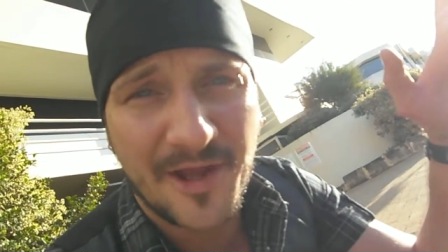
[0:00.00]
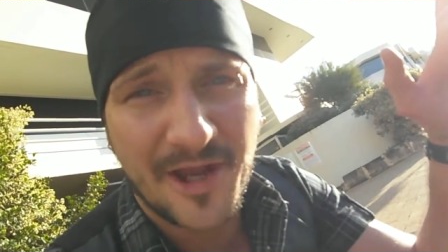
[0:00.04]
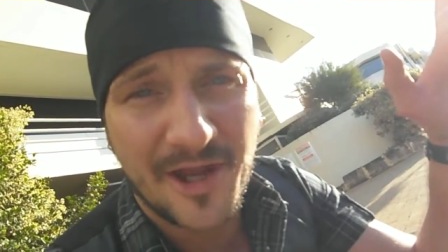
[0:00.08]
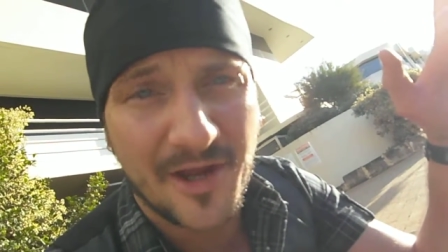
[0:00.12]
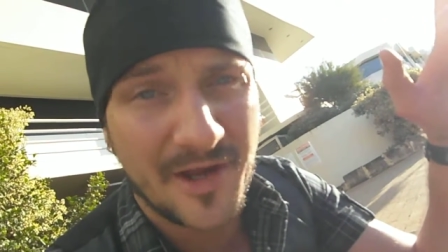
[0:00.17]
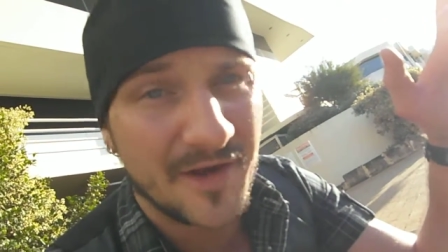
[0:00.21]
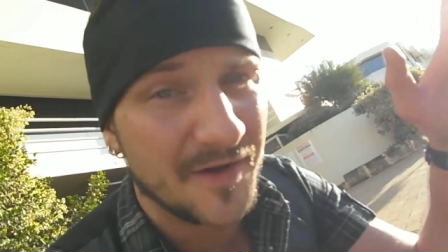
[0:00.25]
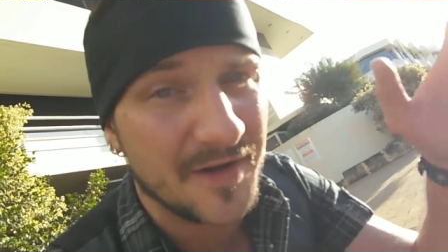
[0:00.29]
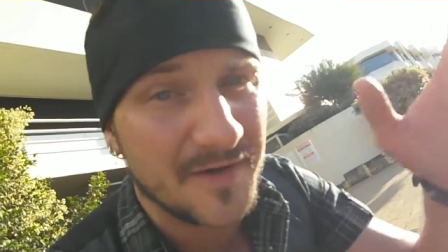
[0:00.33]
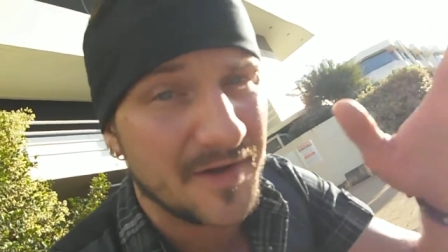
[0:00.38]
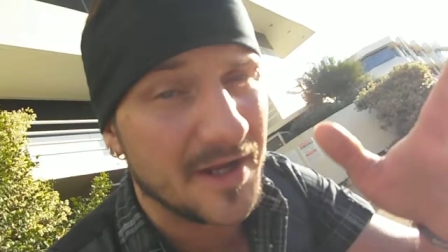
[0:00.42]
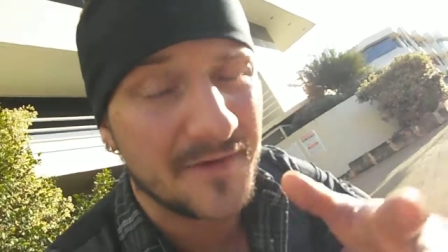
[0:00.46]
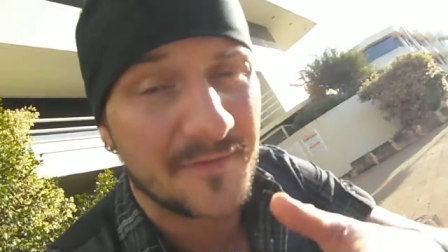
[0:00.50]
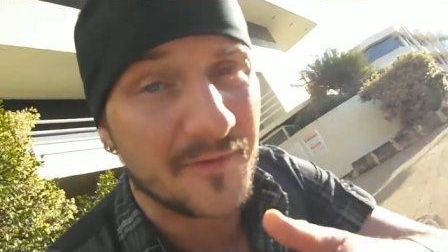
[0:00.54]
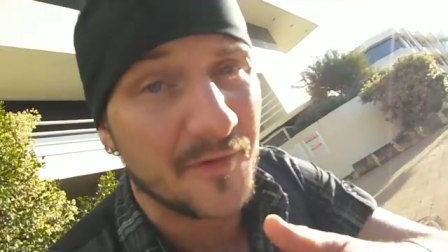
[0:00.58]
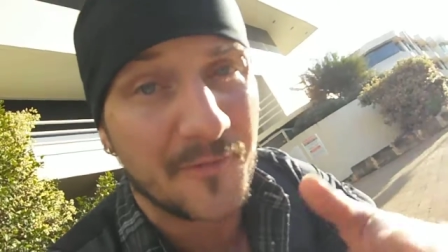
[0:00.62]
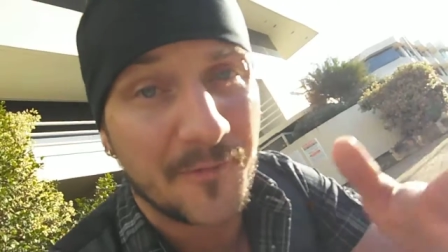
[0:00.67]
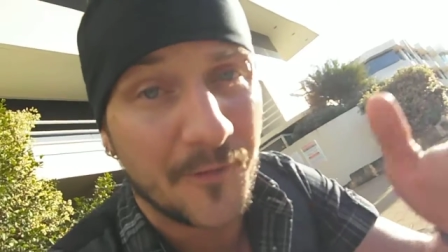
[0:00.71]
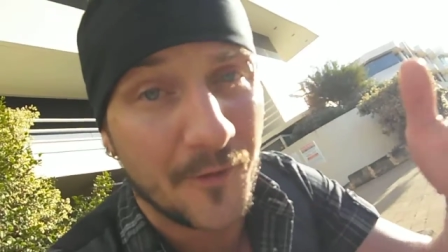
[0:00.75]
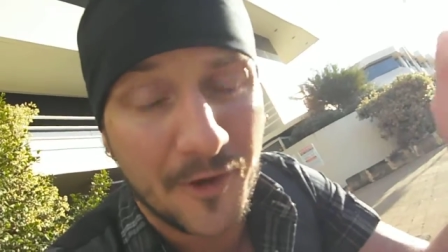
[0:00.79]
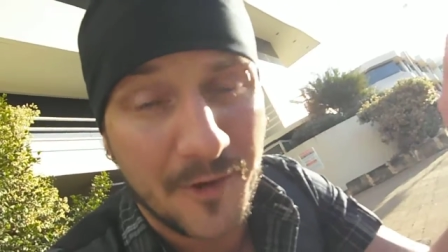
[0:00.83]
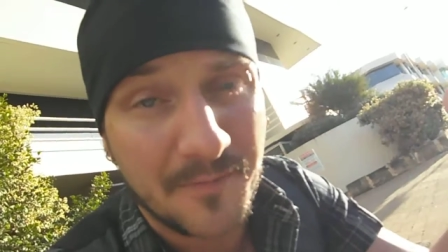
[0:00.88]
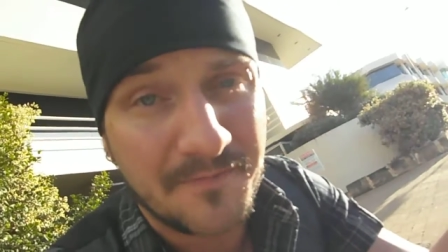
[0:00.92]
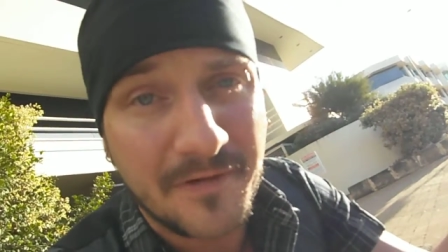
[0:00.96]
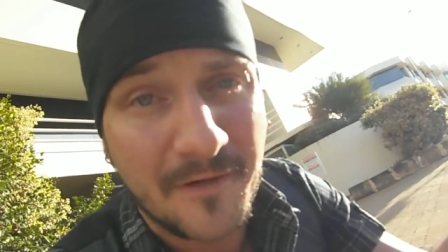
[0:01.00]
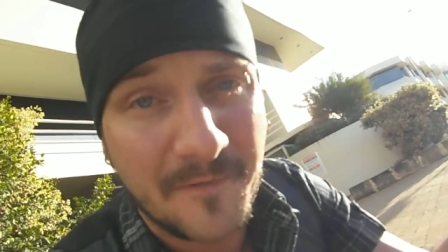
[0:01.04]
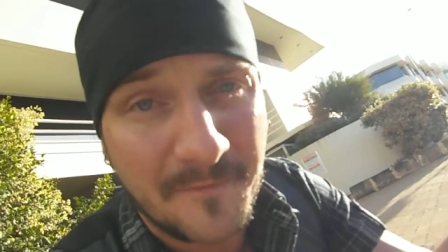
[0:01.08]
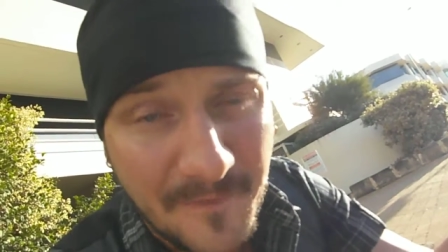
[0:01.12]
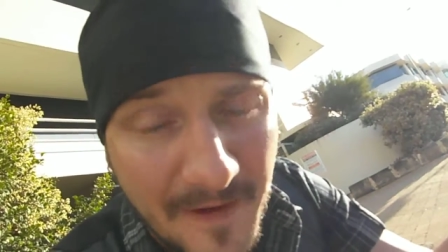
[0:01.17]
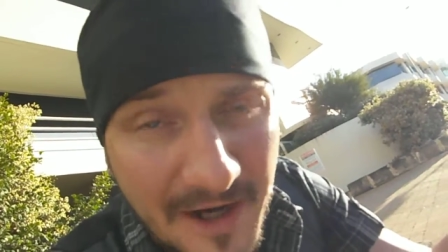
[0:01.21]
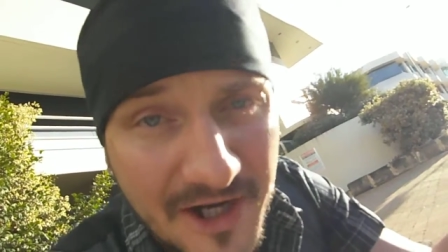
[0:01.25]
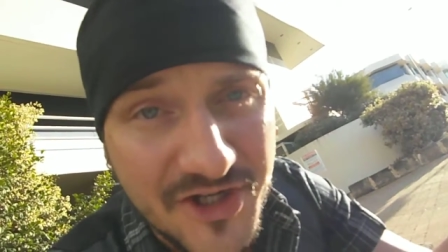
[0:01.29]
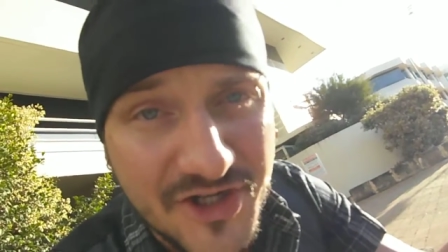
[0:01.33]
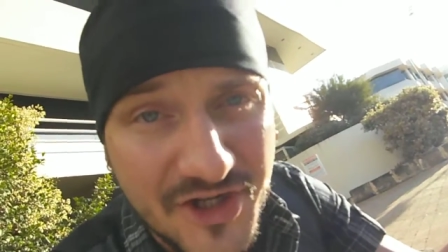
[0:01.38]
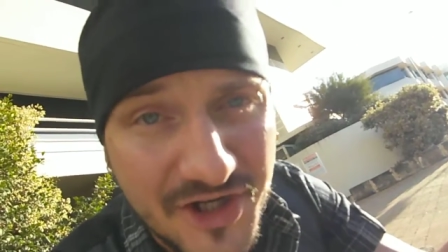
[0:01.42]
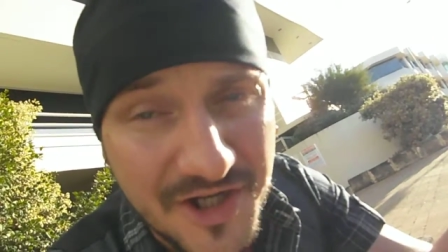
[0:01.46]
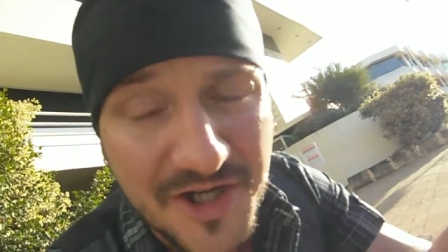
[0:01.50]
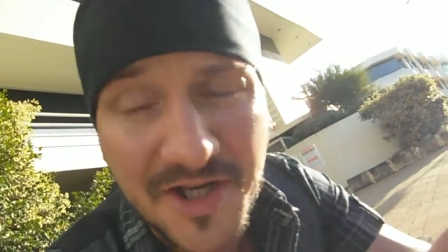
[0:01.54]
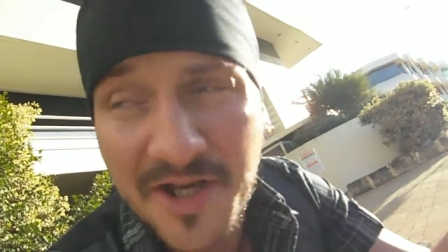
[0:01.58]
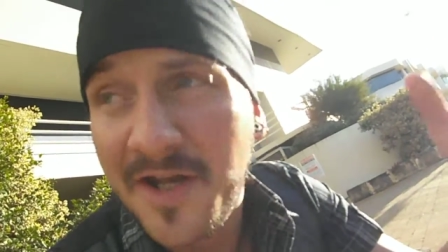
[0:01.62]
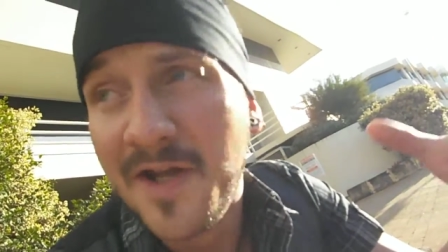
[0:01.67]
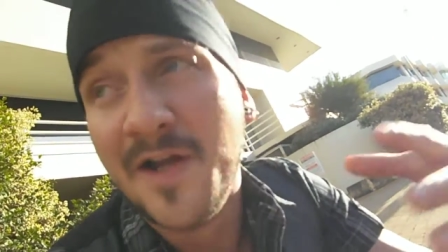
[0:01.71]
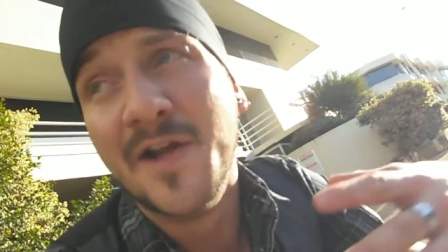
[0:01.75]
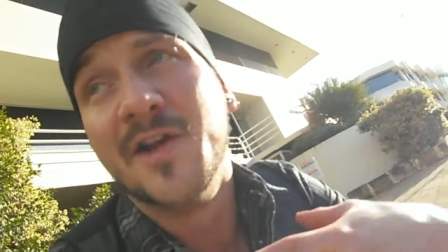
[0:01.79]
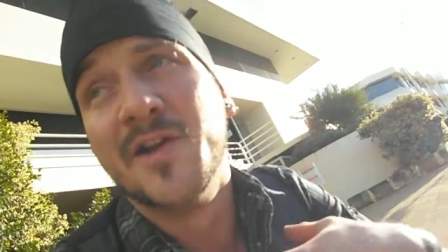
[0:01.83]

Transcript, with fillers: there, even for a profession,